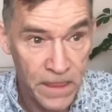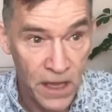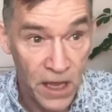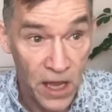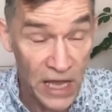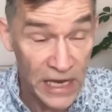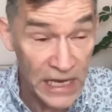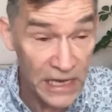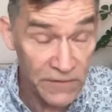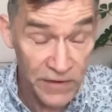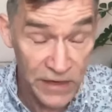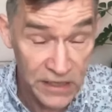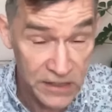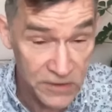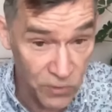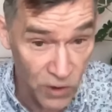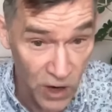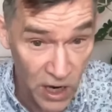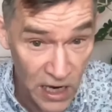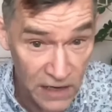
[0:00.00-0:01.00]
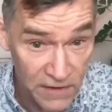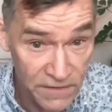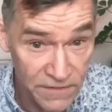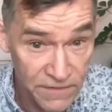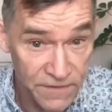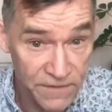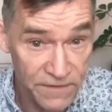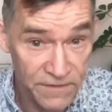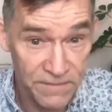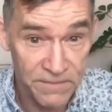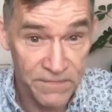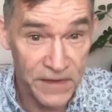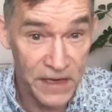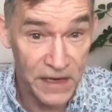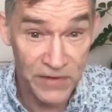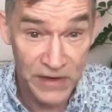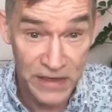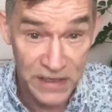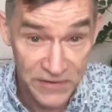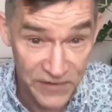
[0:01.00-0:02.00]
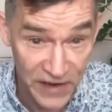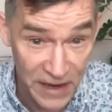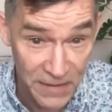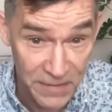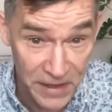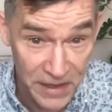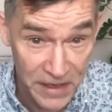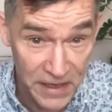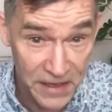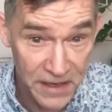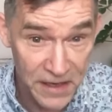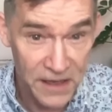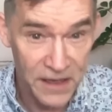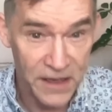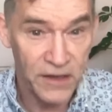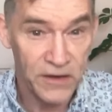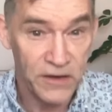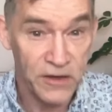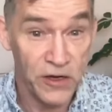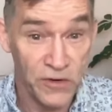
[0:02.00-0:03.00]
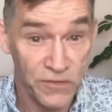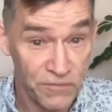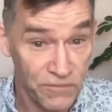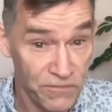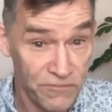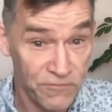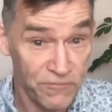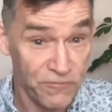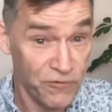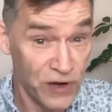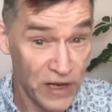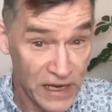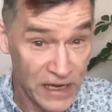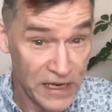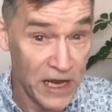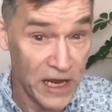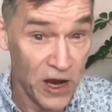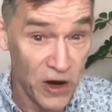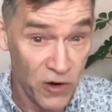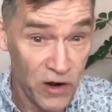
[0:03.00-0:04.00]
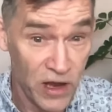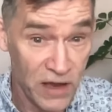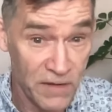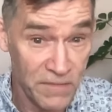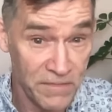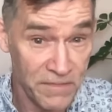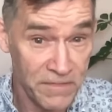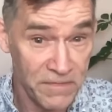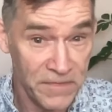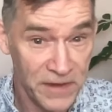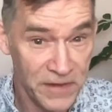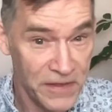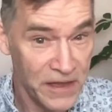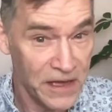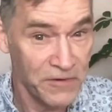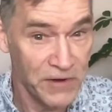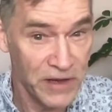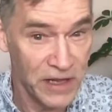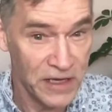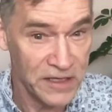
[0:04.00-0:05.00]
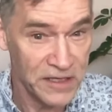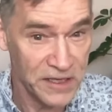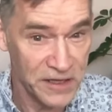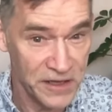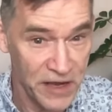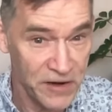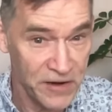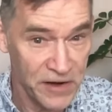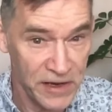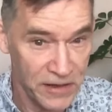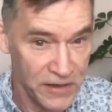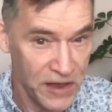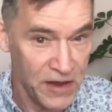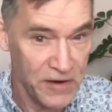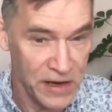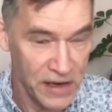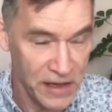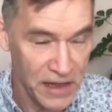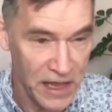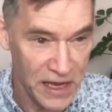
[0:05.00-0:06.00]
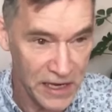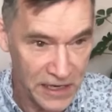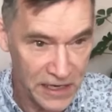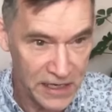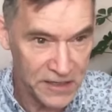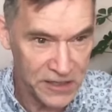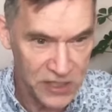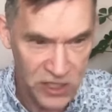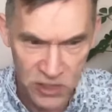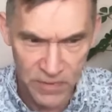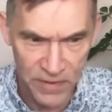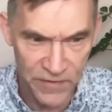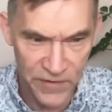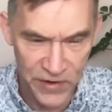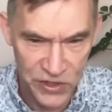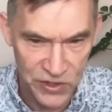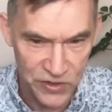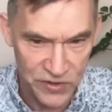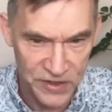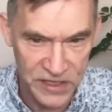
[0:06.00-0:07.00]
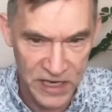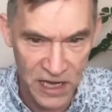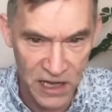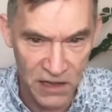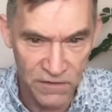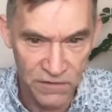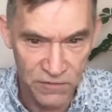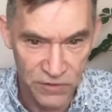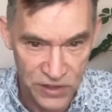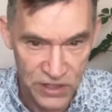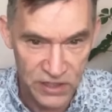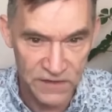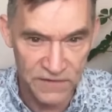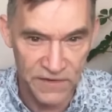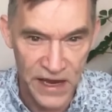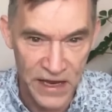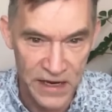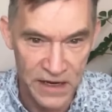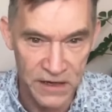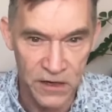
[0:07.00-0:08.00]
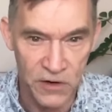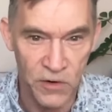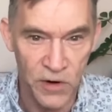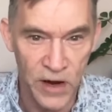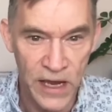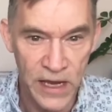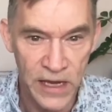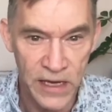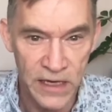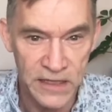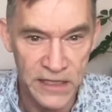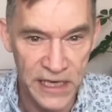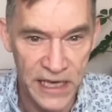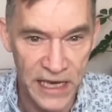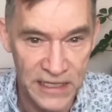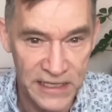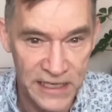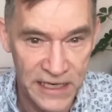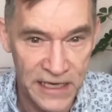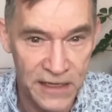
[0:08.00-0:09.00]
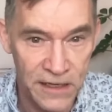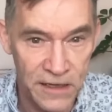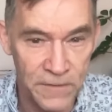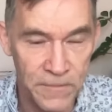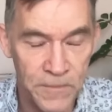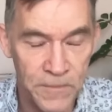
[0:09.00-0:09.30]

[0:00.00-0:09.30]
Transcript: And even his wife, even his family don't really know him. They realize that they only like his superficial self, which is fading away as he gets ill.